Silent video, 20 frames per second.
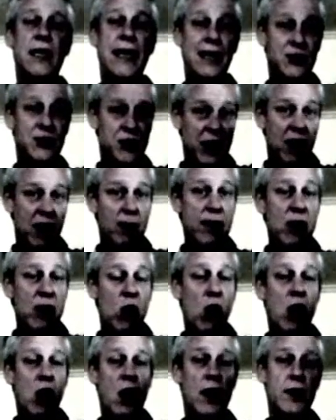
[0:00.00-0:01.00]
is going to be
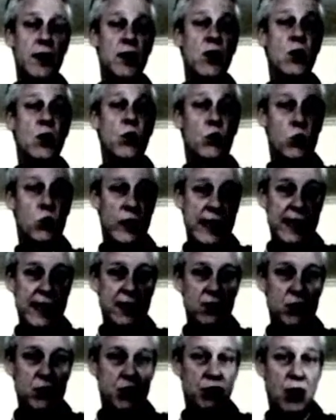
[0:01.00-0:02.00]
on
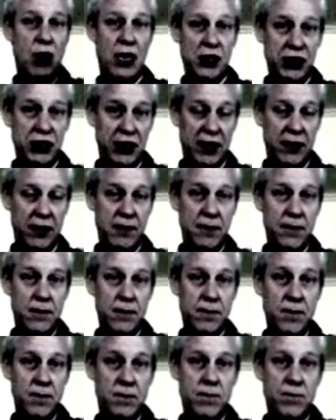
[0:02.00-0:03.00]
Reconstruction,
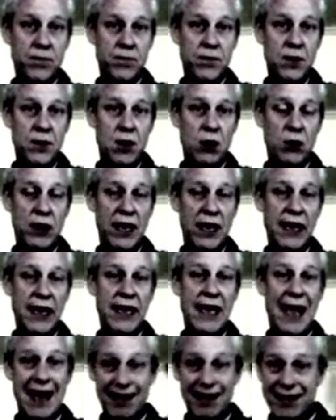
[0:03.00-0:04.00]

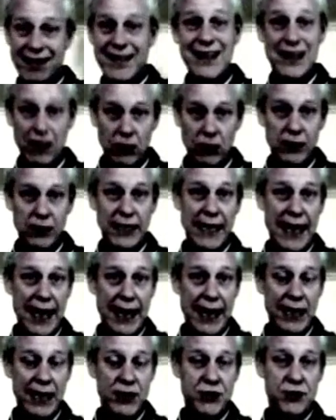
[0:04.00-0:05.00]
okay, and the Gilded
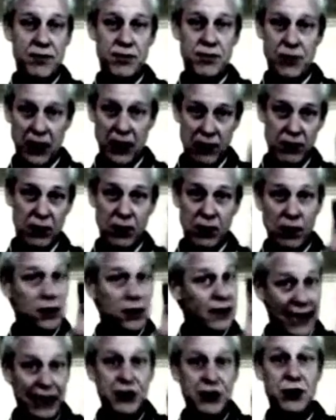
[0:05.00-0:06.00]
Age.
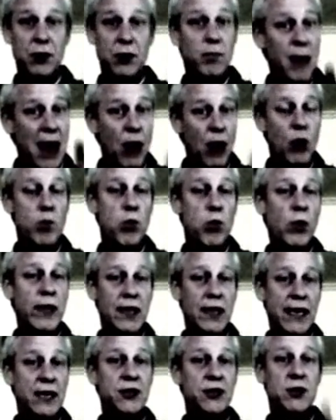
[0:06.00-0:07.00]

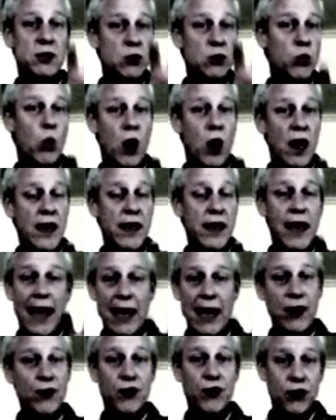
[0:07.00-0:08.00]
PowerPoint lectures 1
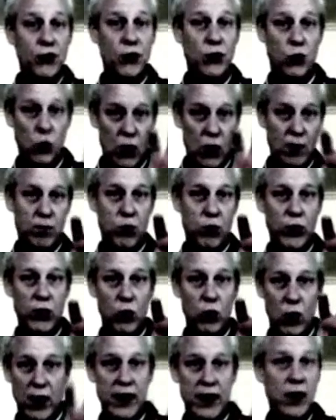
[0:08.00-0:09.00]
and 2,
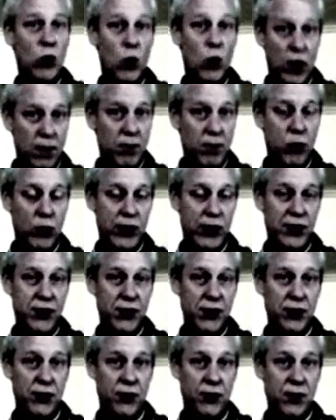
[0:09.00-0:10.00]
1.1 and
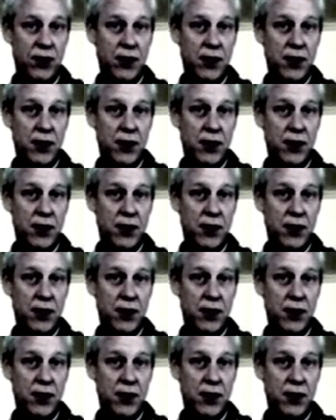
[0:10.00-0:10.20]
1.2,